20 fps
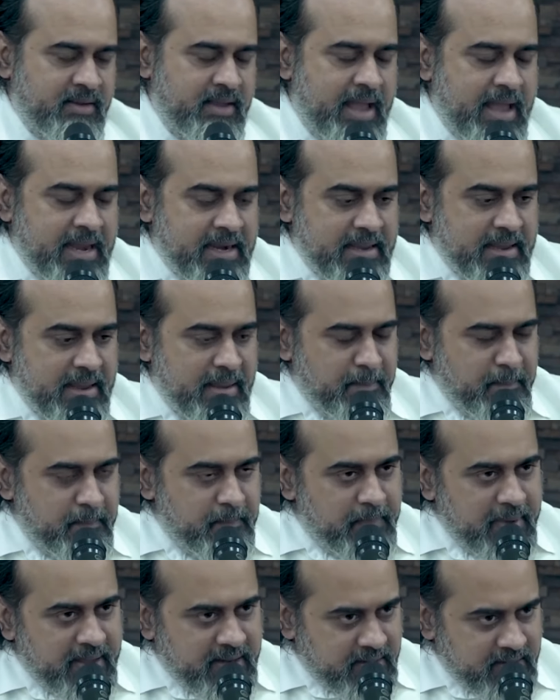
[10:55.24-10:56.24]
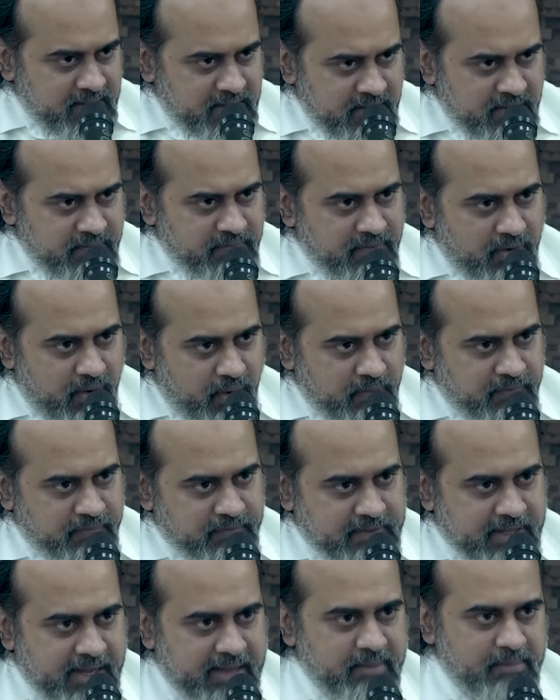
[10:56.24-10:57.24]
an imperative
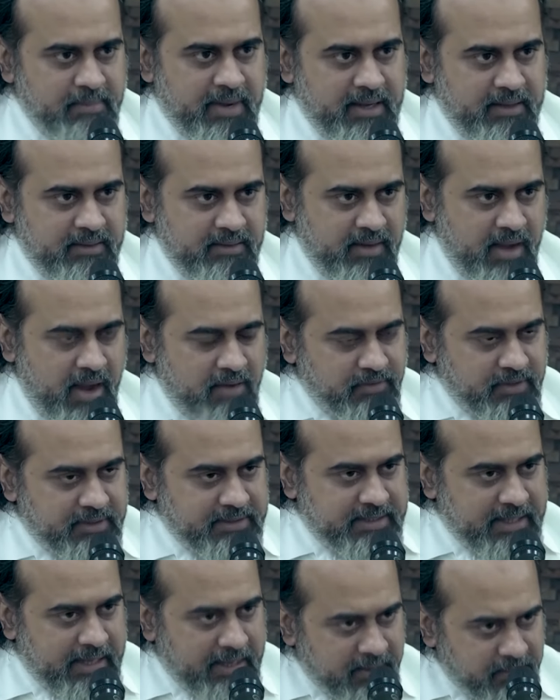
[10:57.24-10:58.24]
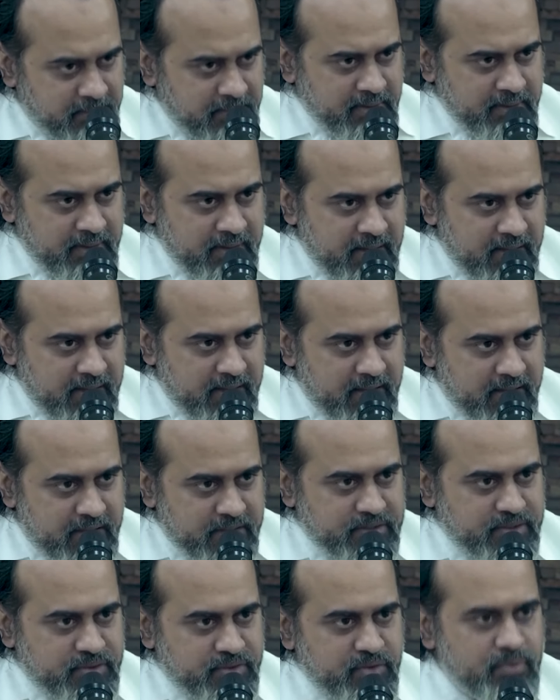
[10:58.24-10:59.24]
of dharma. Our dharma
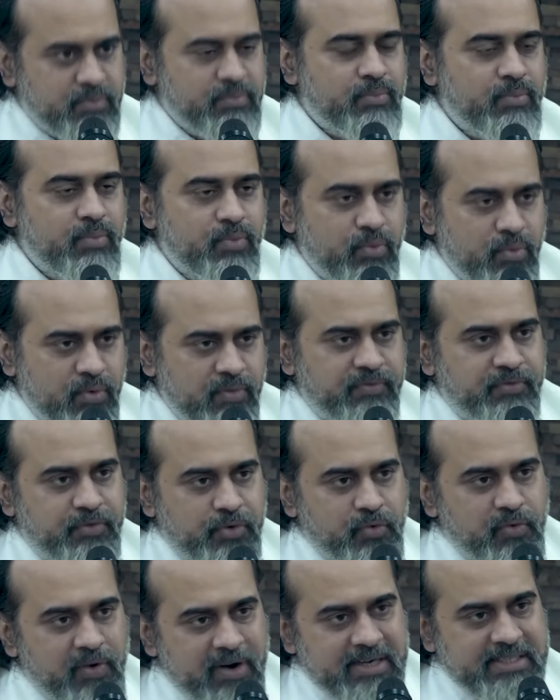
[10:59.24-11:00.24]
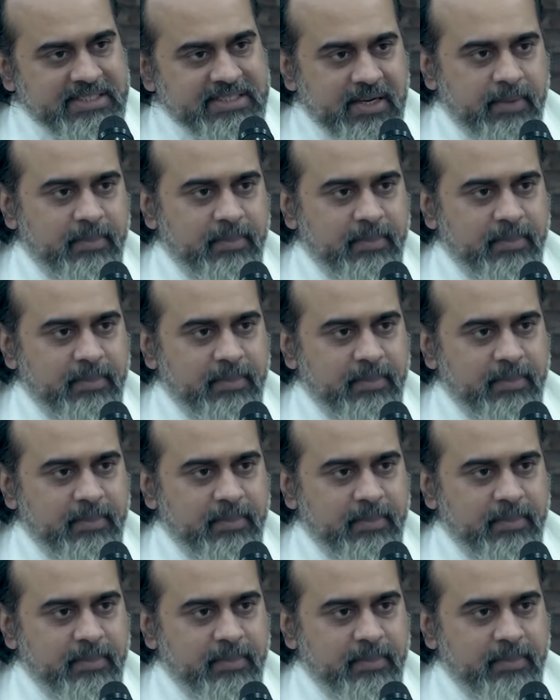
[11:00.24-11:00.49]
is to move towards